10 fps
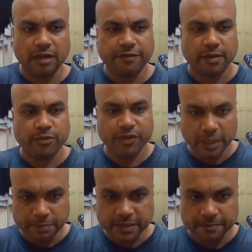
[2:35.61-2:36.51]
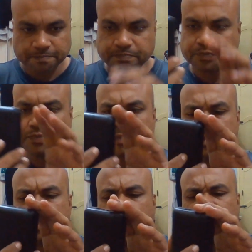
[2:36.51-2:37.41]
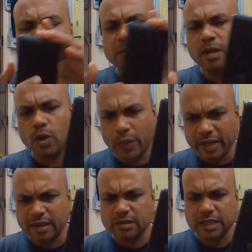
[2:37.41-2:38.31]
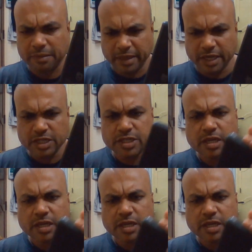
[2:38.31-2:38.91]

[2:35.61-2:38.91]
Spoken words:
from Philips. This is about 20,000 mAh.